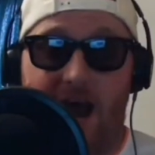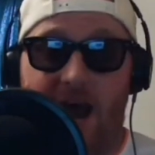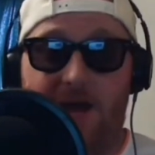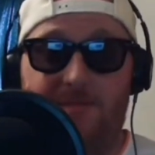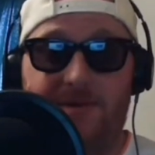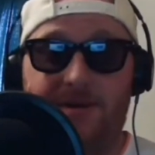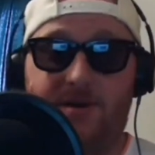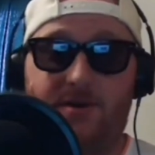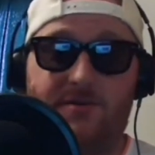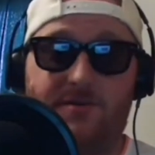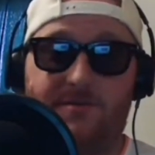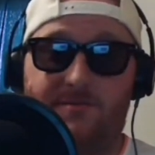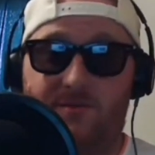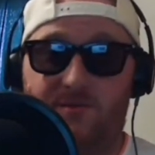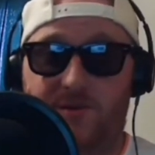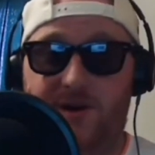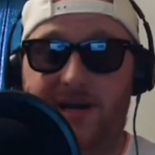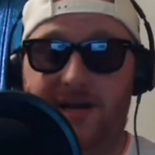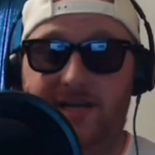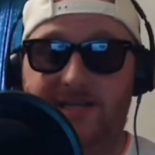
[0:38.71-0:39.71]
I'm going to go to the
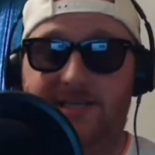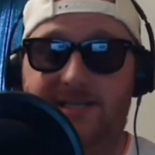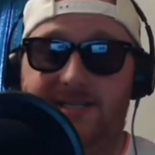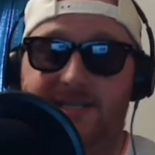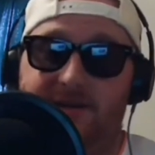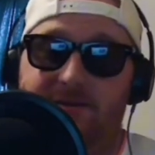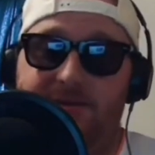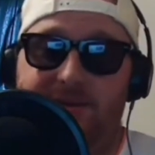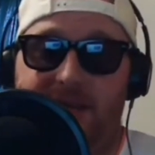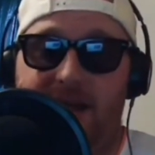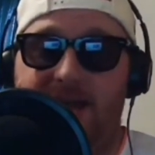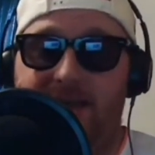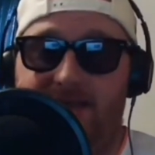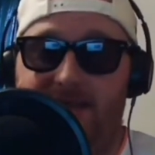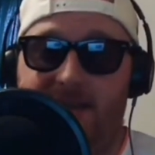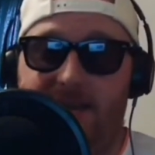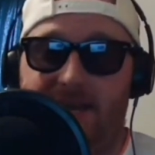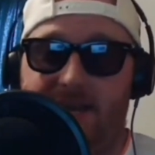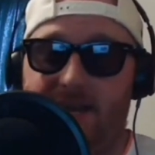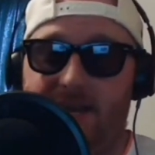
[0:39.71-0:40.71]
Marines and see what they think.